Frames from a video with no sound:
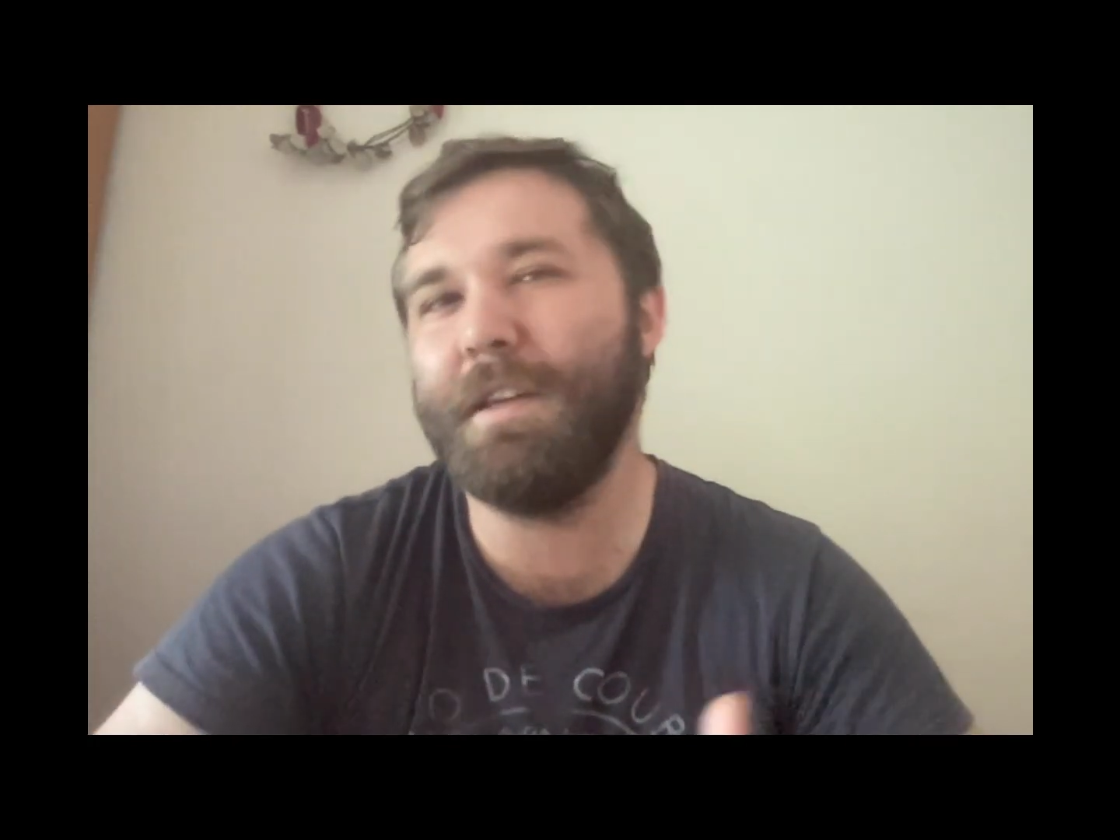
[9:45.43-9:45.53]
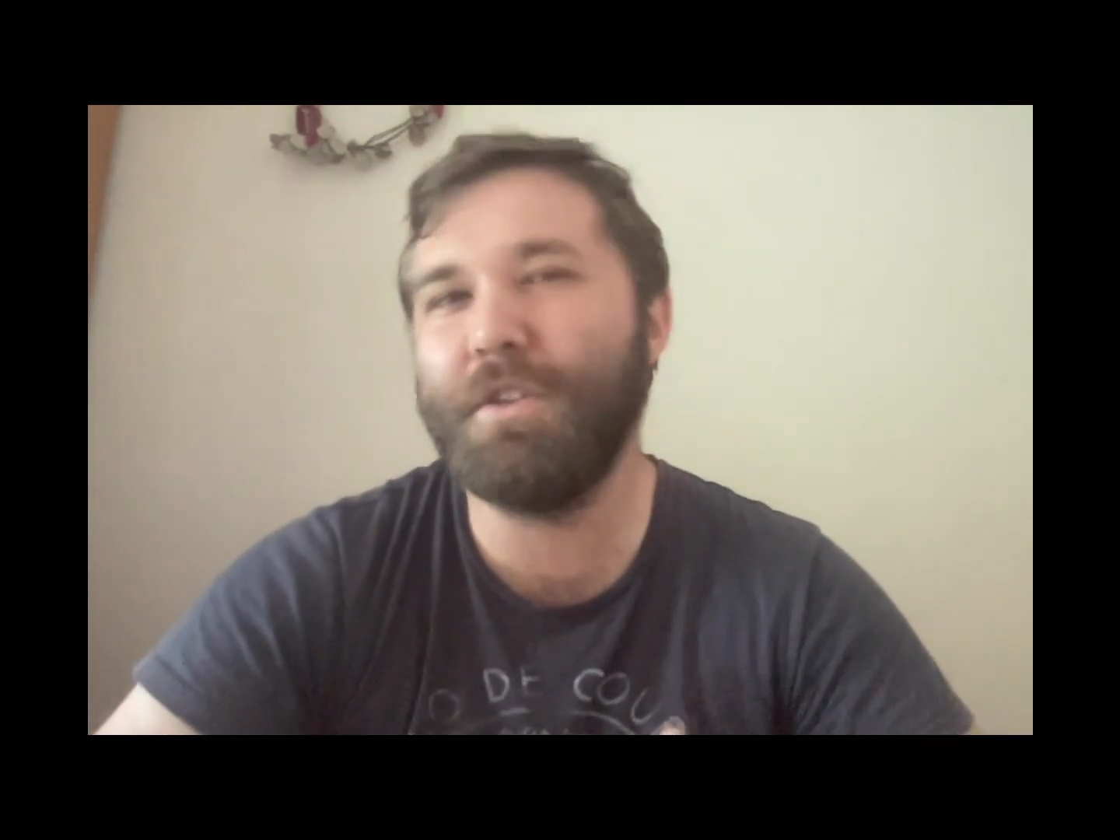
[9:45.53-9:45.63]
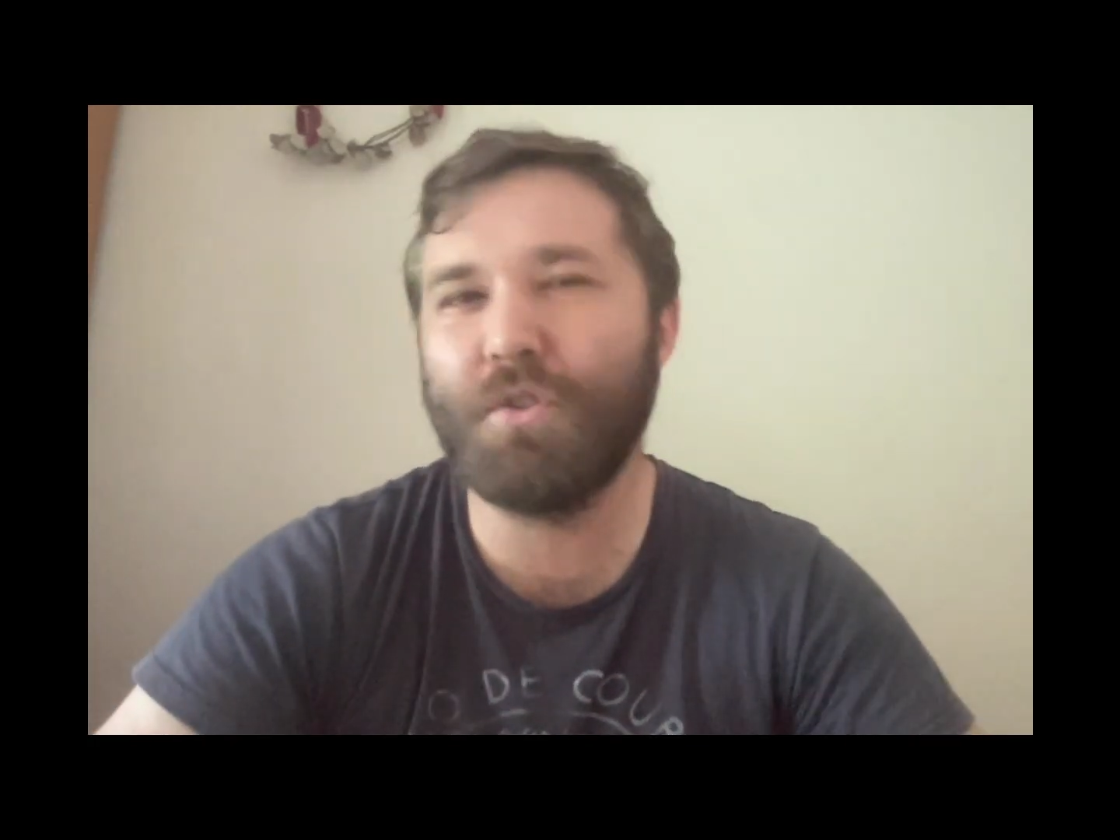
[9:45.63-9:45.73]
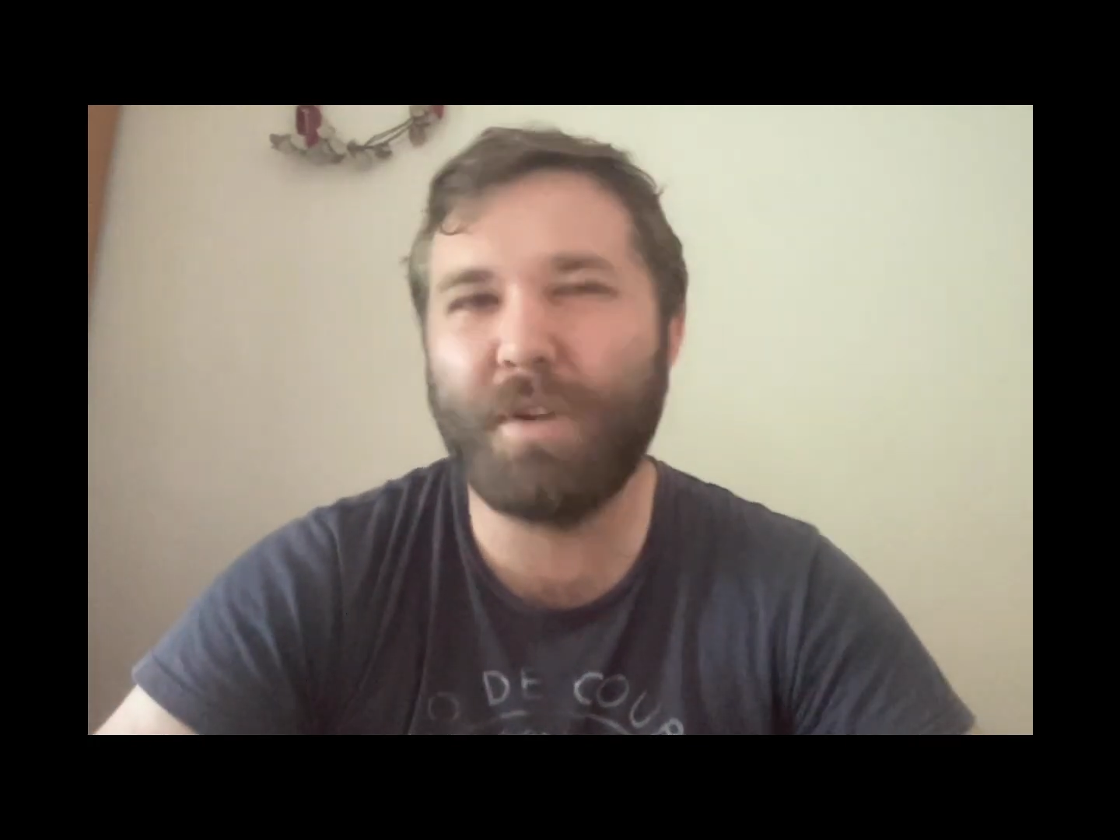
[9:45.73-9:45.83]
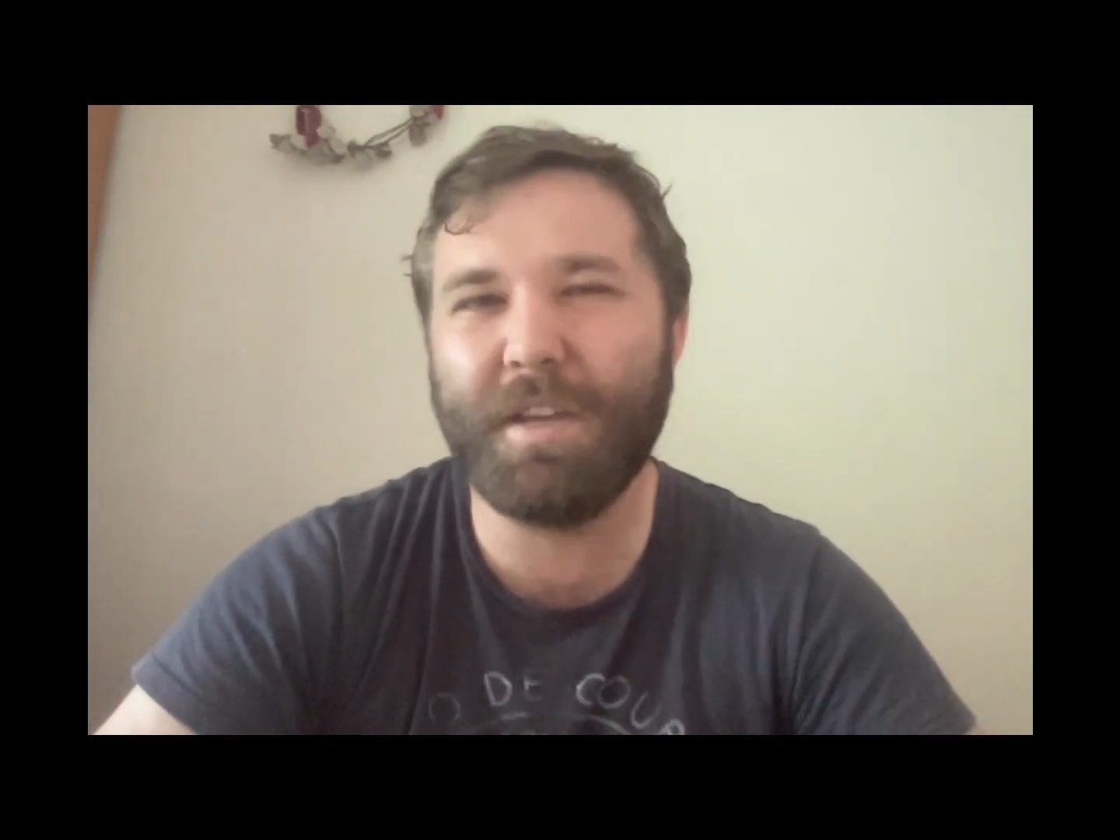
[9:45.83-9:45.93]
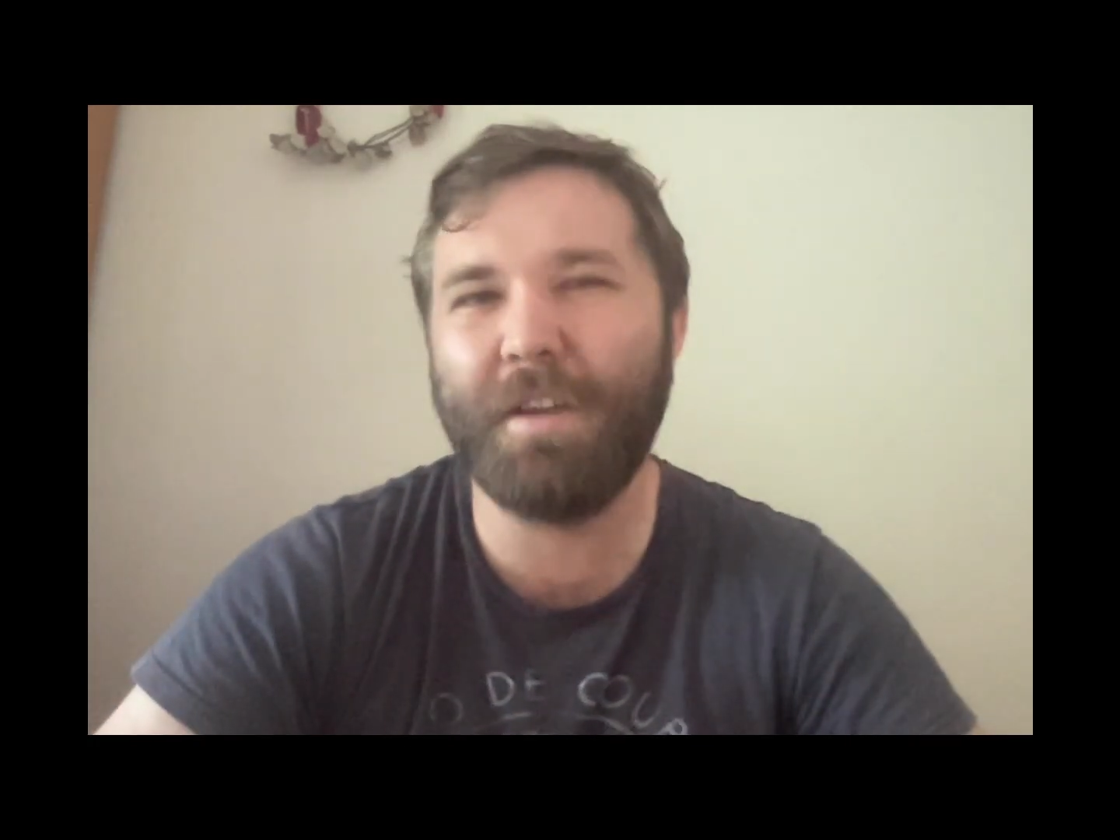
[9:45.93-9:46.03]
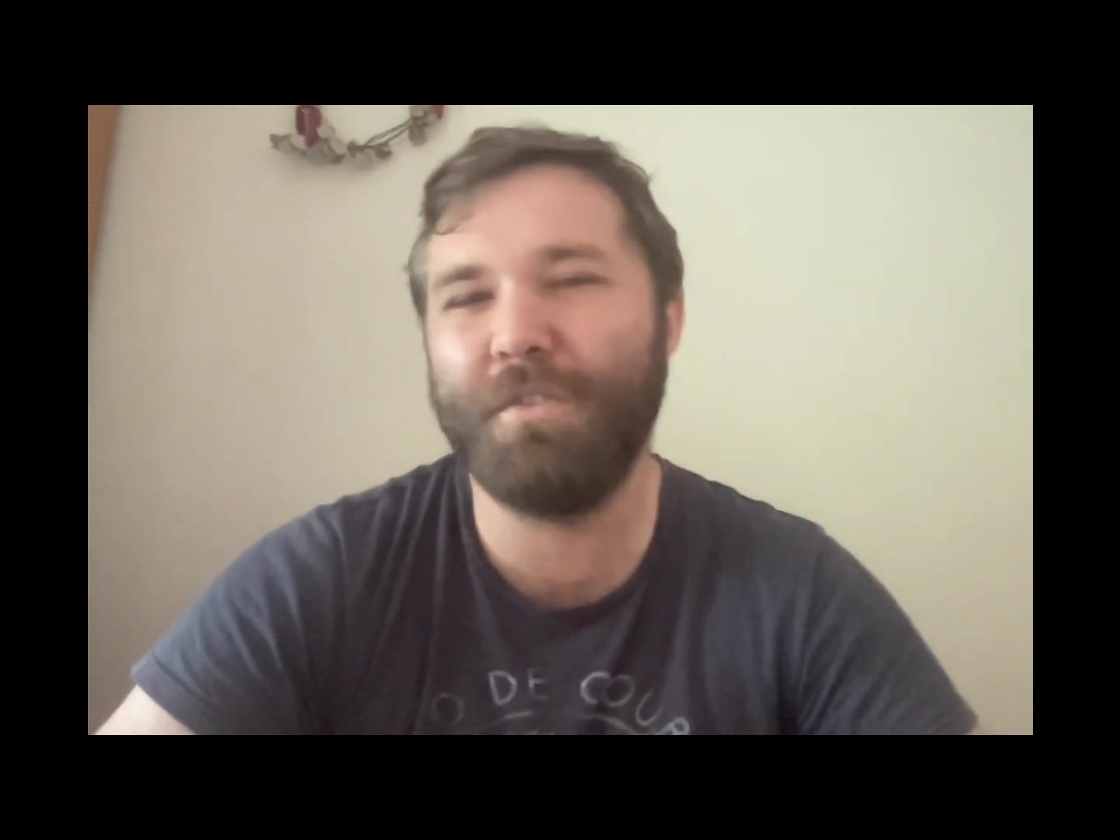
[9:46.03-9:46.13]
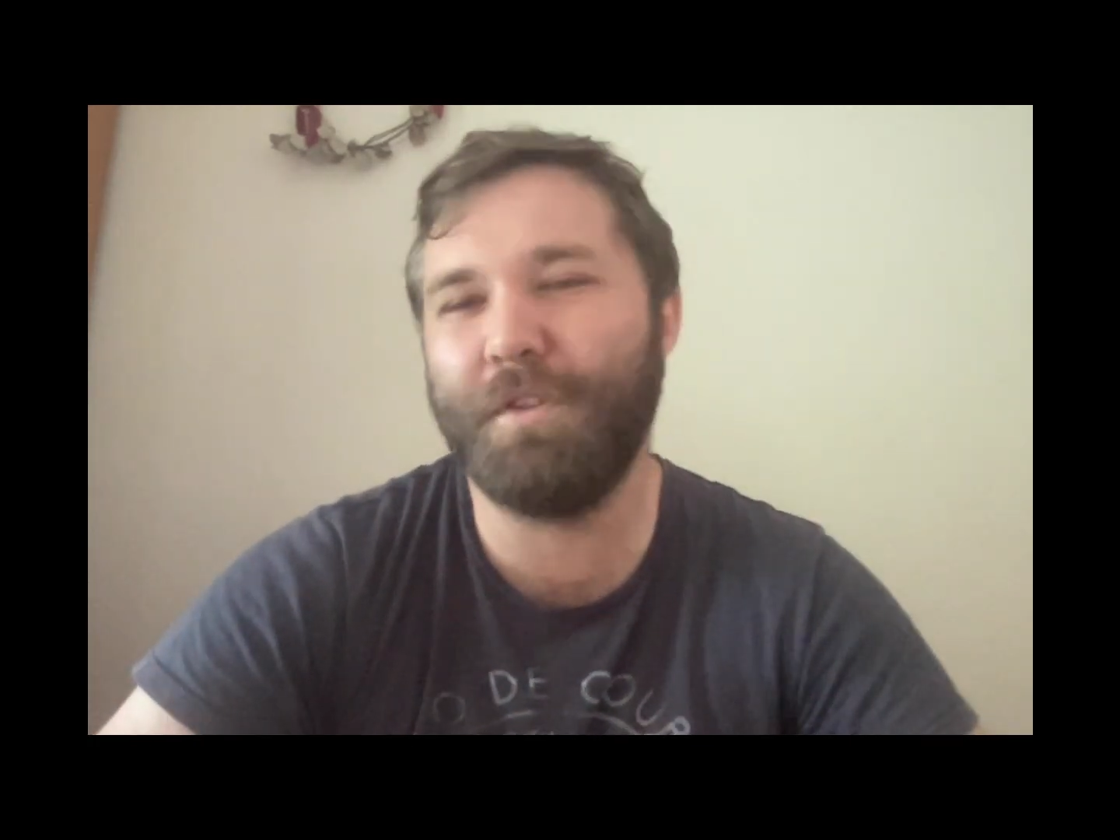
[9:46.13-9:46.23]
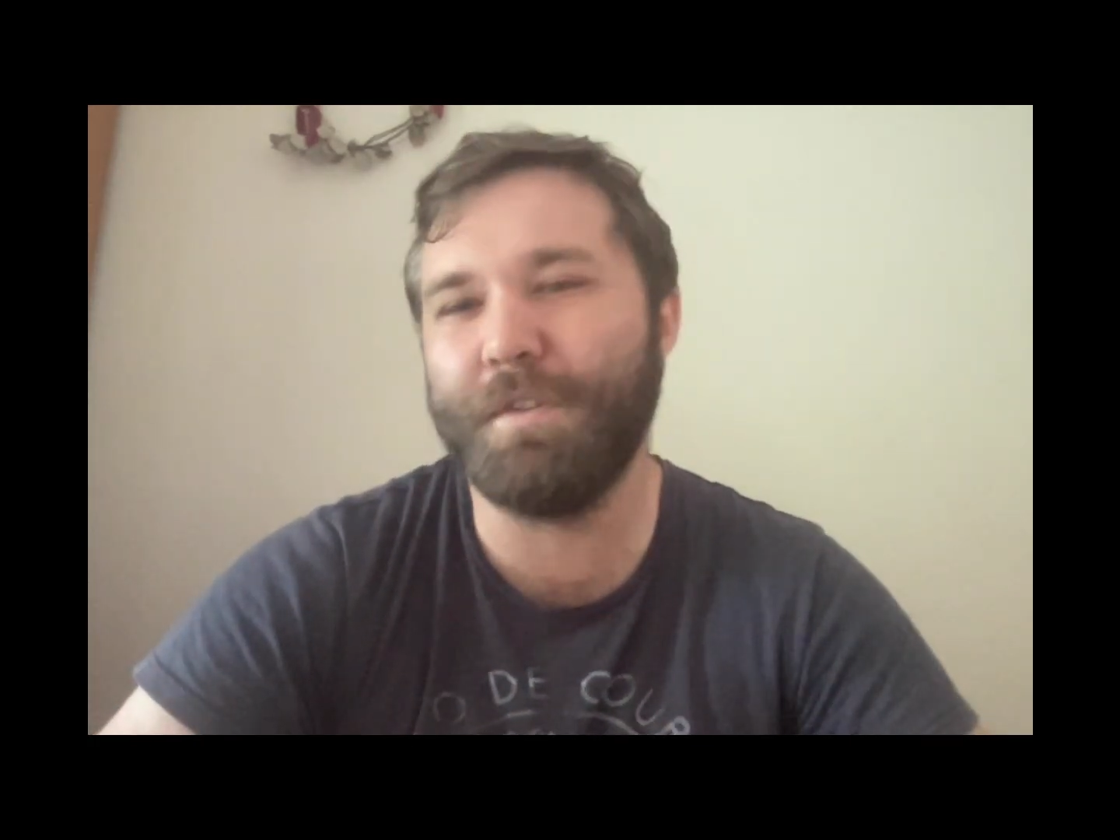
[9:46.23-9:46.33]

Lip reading: intriguing to